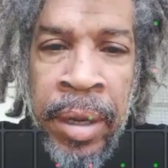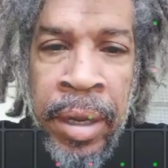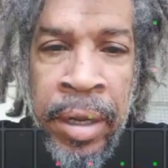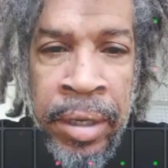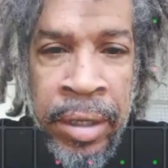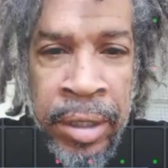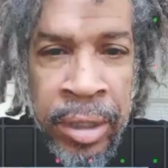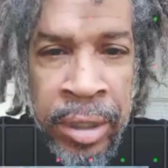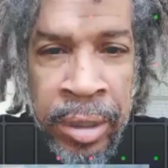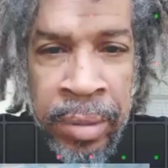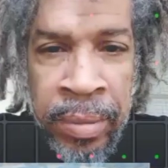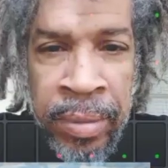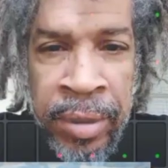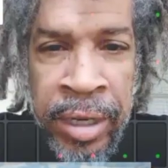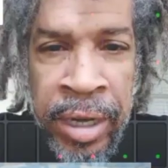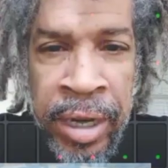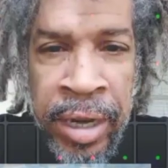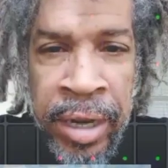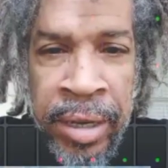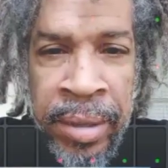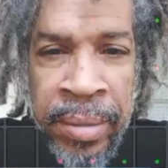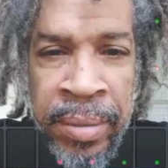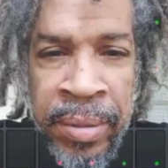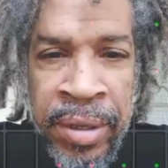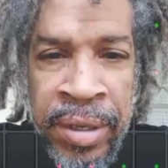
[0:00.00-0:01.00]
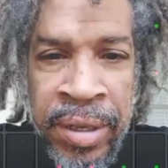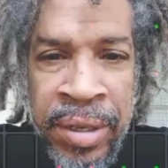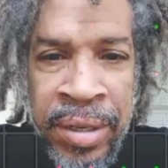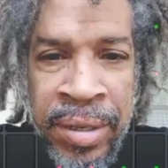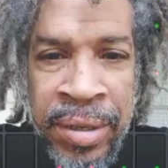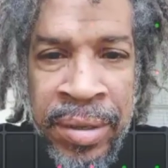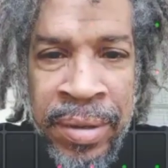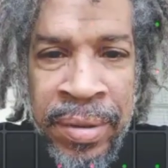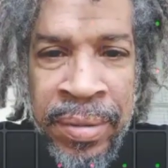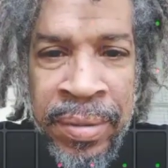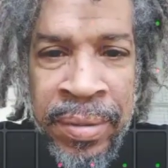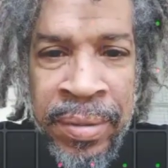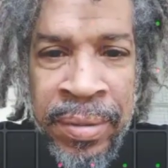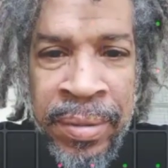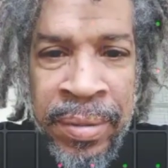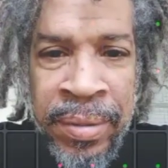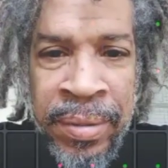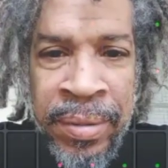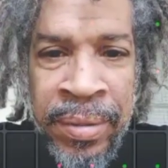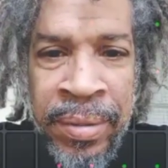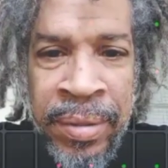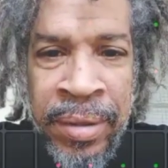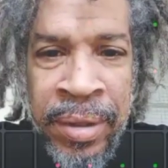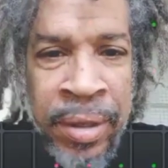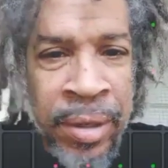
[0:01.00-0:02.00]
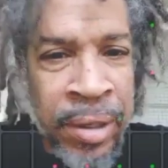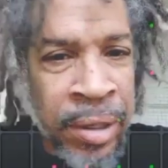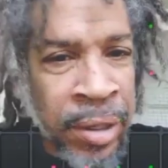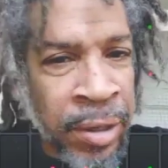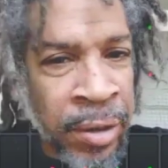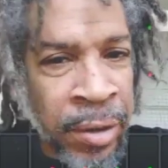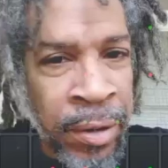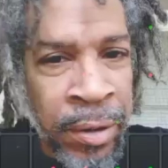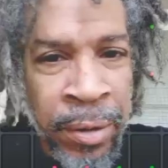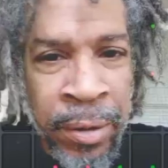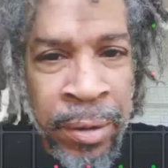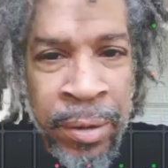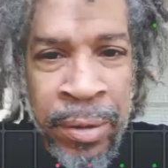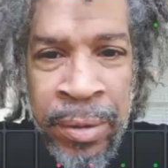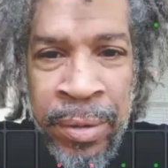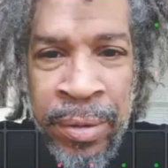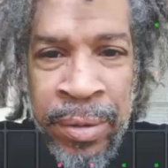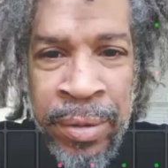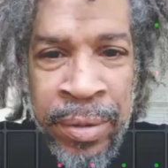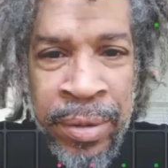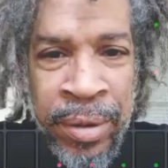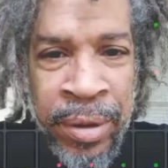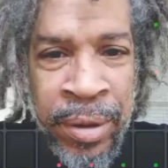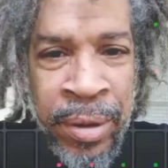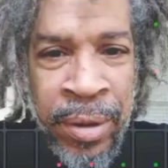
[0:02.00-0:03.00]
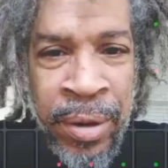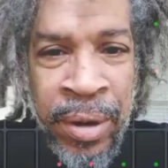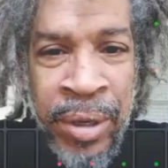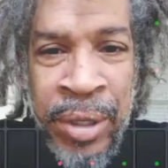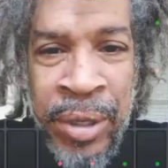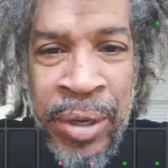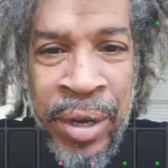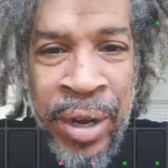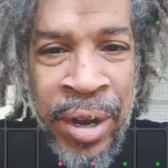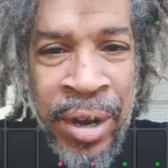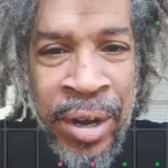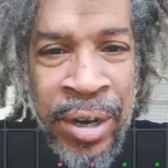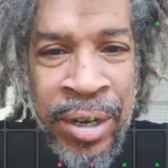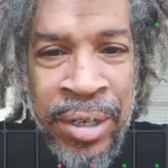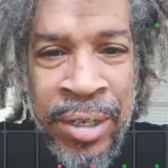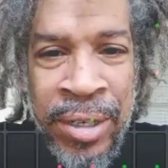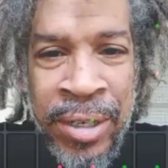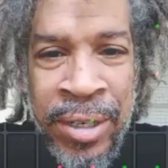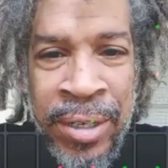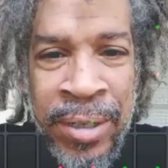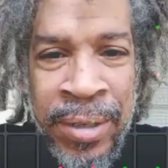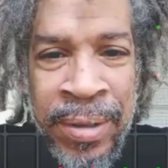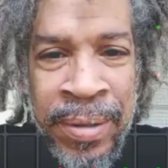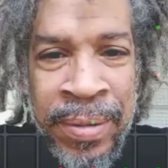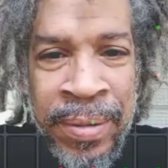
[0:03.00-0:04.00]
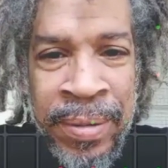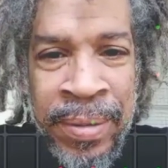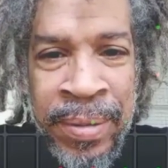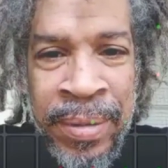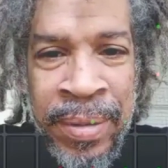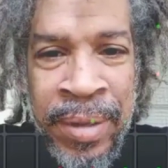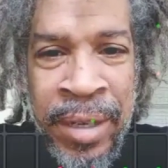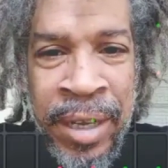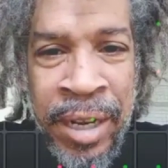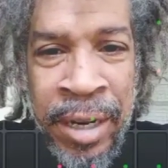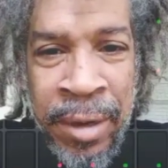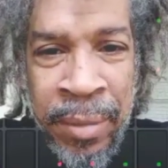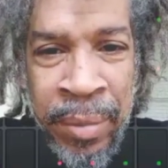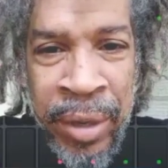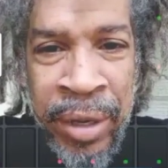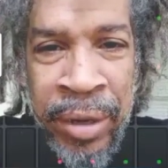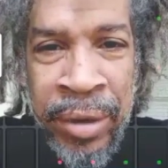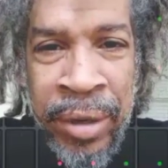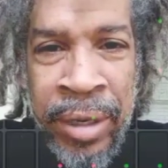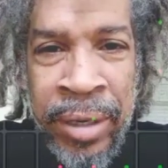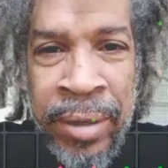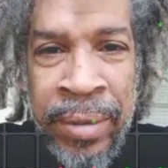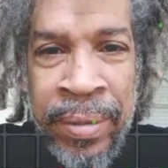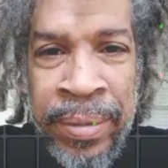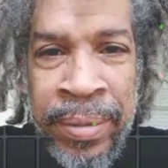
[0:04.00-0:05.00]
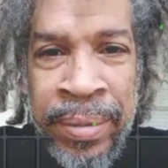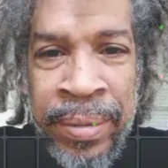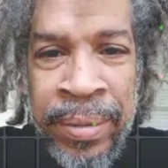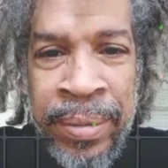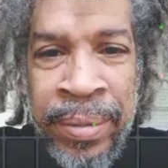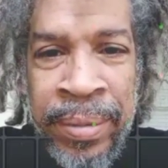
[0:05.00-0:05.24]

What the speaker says: But sometimes there's no grocery carts in the building.